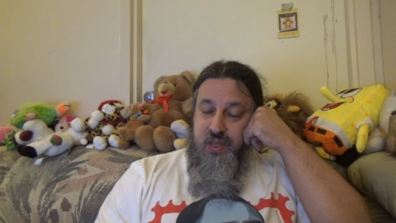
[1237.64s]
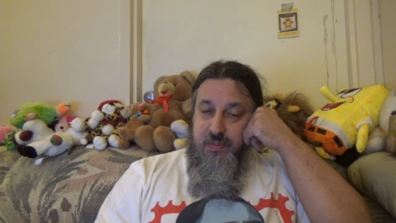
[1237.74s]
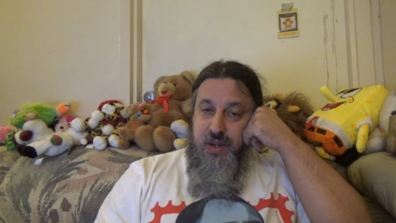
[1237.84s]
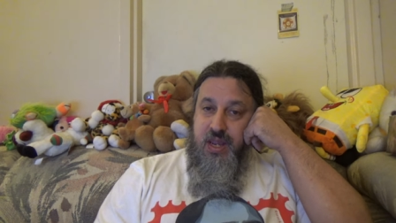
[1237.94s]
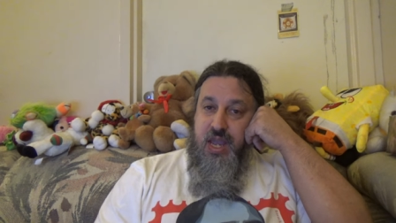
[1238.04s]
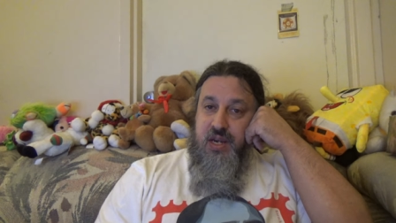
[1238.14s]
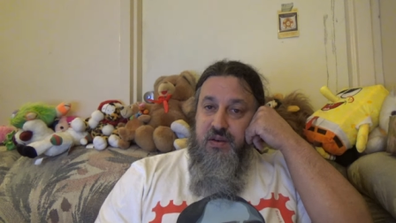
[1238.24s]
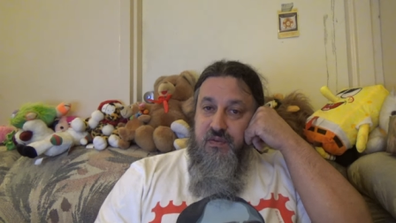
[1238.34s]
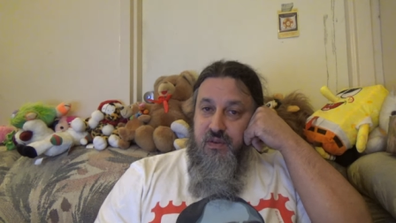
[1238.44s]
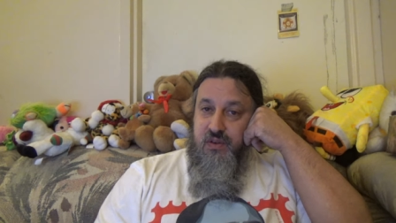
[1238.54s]
my
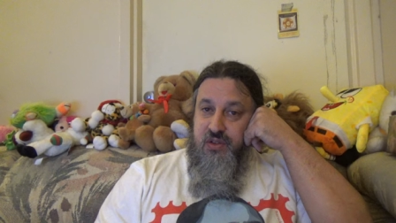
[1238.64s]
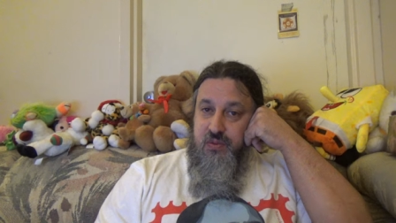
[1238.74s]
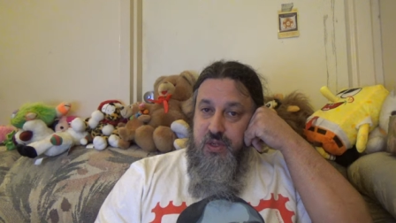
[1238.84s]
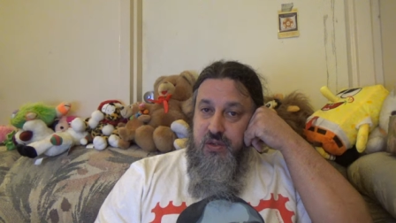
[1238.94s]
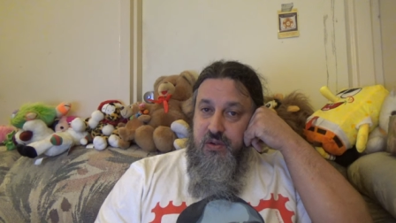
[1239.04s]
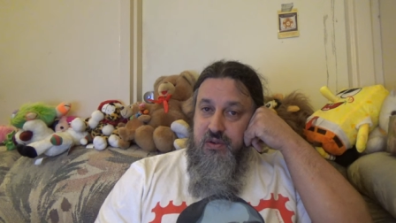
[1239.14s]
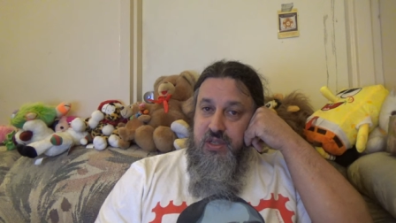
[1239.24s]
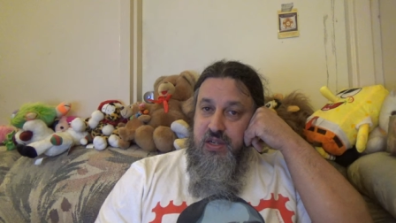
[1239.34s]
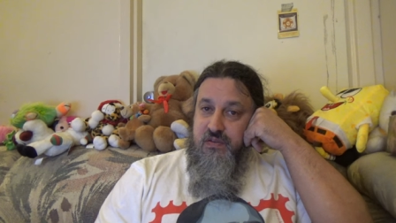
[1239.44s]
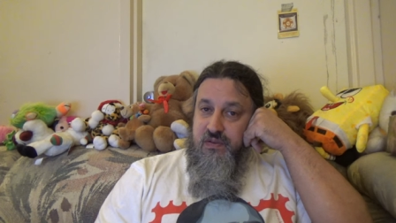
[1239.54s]
anniversary. New Year's
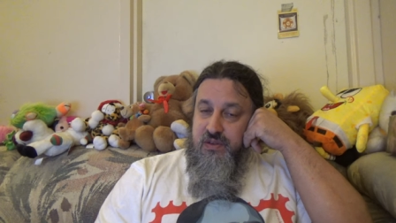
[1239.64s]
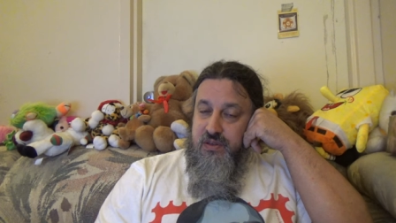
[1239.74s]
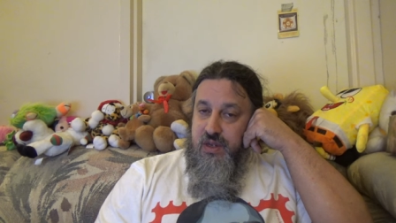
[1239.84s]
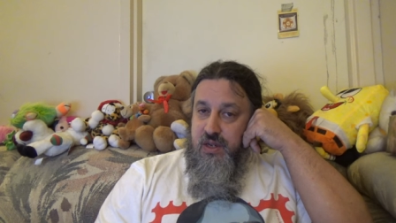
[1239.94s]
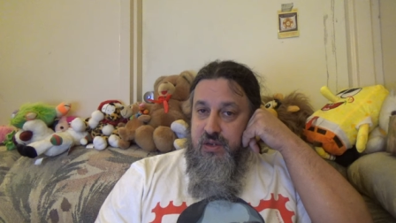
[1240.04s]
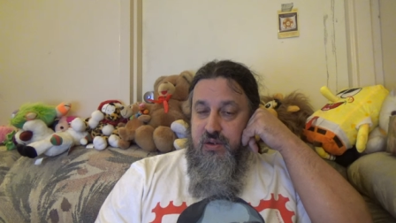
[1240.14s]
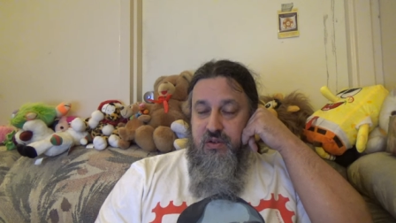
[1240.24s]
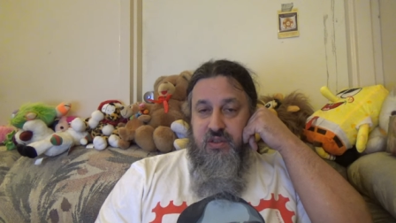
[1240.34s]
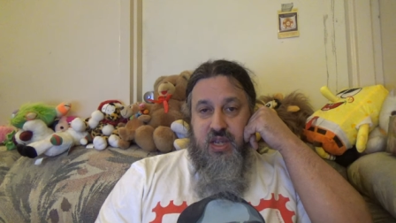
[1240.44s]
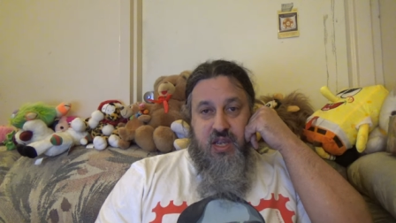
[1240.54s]
Eve and New
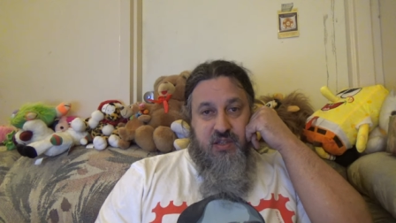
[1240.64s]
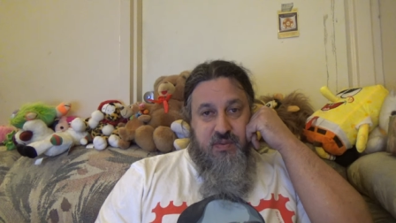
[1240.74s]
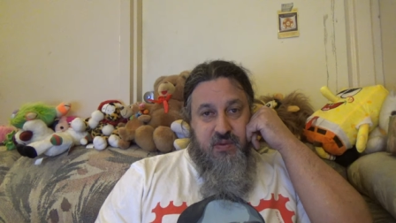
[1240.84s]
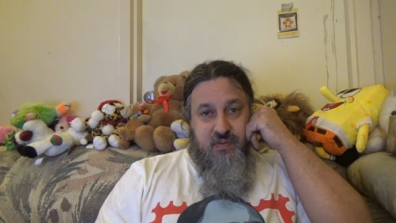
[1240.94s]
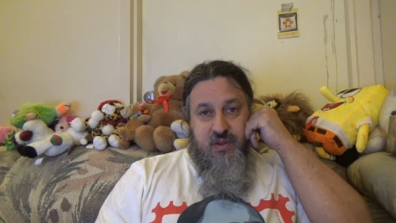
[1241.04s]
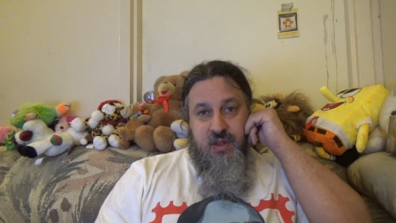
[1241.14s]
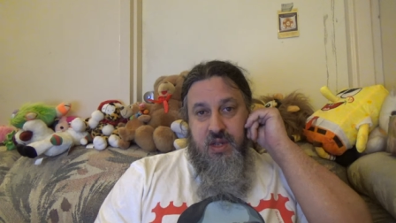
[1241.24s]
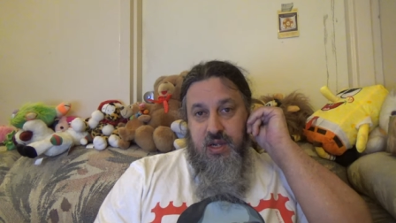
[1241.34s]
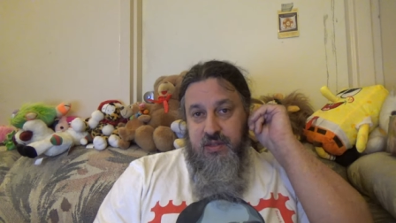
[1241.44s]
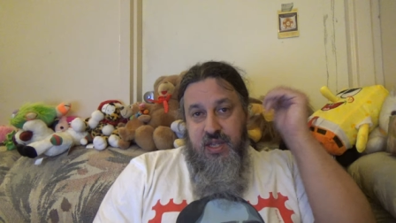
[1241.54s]
Year's Day is my, because
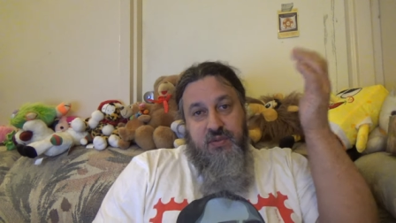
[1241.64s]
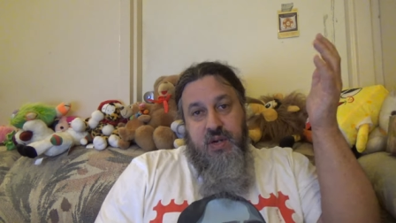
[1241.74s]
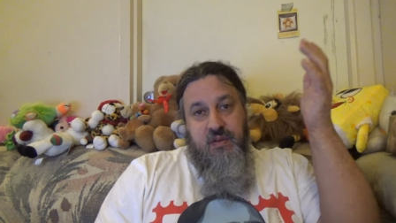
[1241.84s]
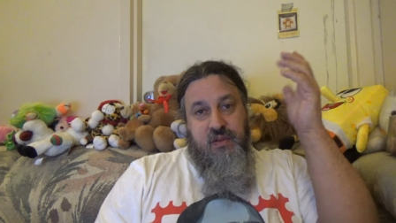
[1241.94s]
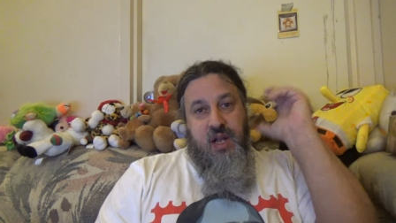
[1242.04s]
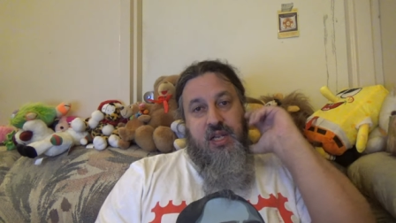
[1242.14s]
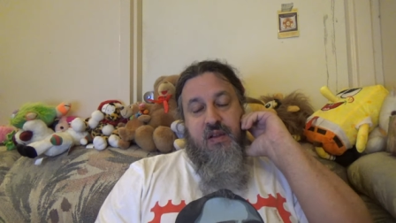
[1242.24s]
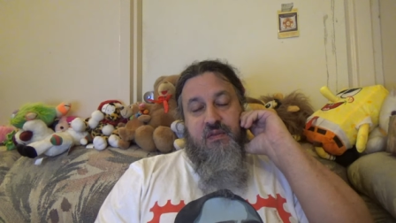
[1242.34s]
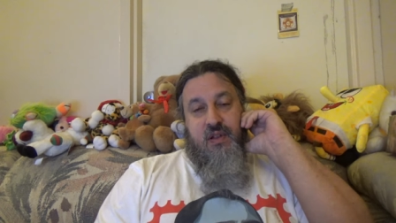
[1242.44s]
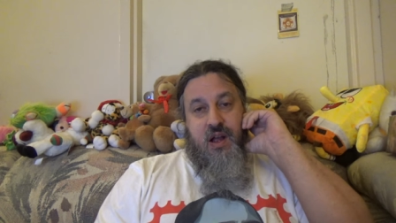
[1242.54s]
that's when I
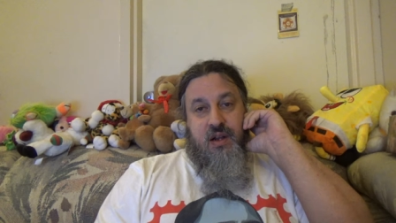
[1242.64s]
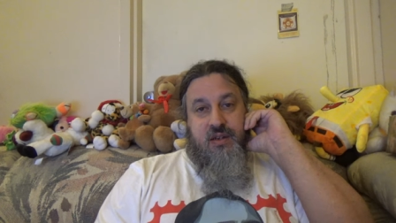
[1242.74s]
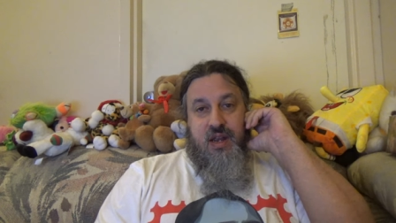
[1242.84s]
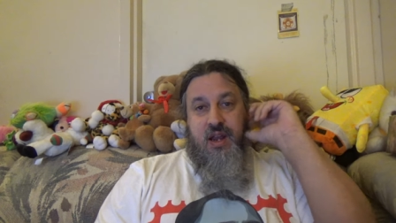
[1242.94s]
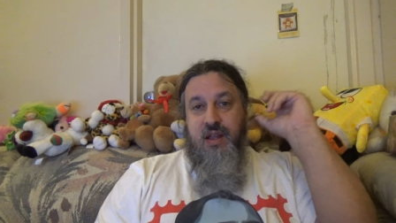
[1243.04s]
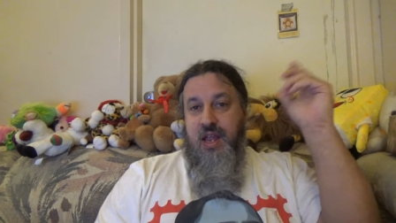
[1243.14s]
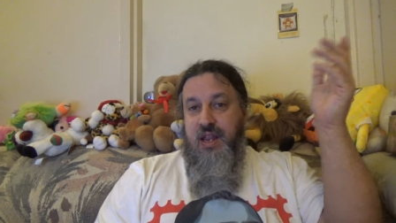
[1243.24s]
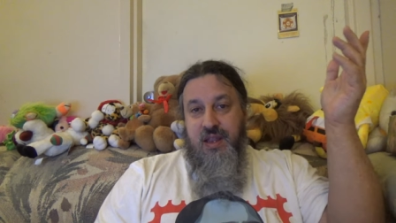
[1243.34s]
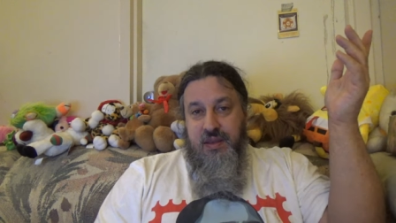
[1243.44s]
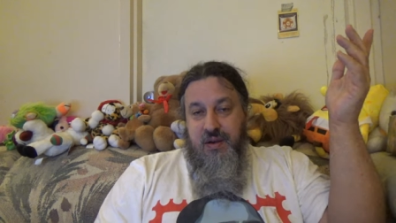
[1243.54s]
vlog.
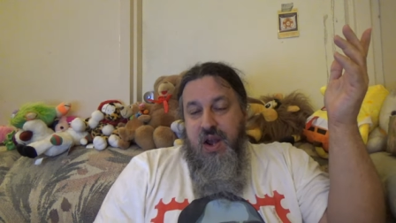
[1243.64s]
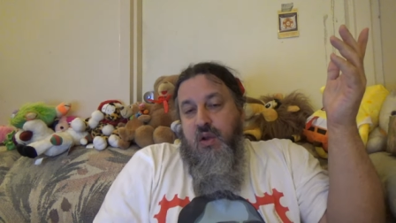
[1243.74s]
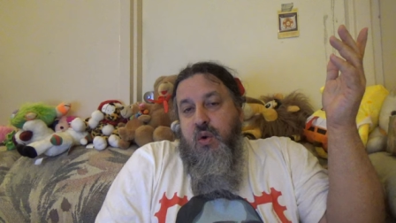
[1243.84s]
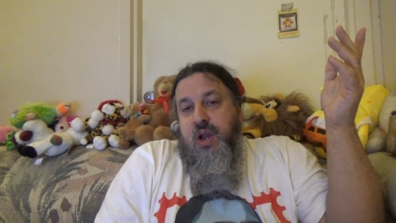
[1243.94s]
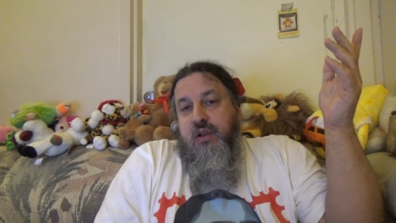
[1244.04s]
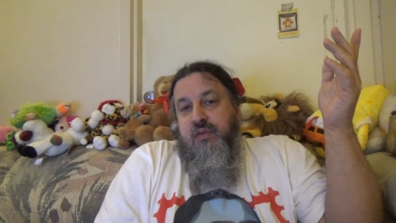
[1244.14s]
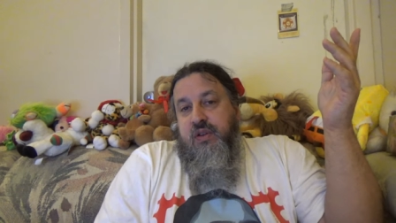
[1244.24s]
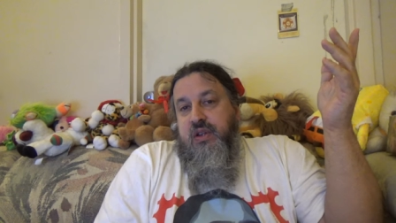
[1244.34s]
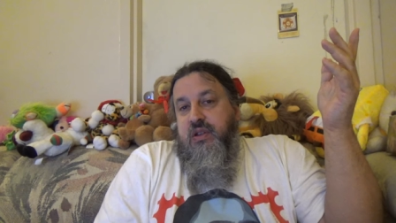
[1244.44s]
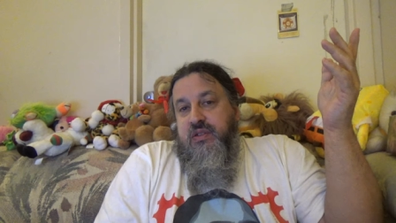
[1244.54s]
I you know, I don't go anywhere for
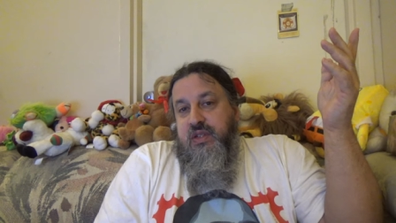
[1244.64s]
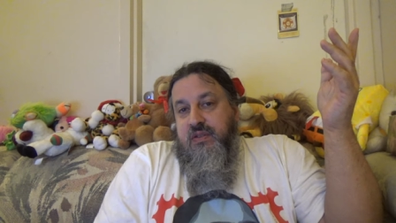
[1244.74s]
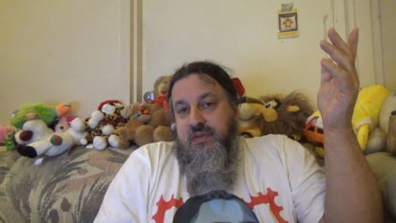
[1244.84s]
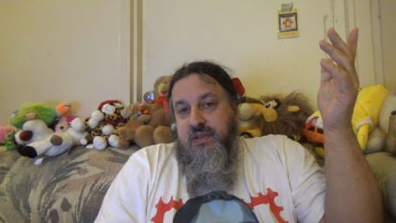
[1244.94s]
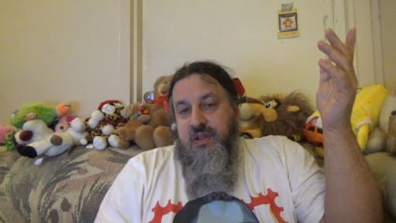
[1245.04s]
New Year's Eve.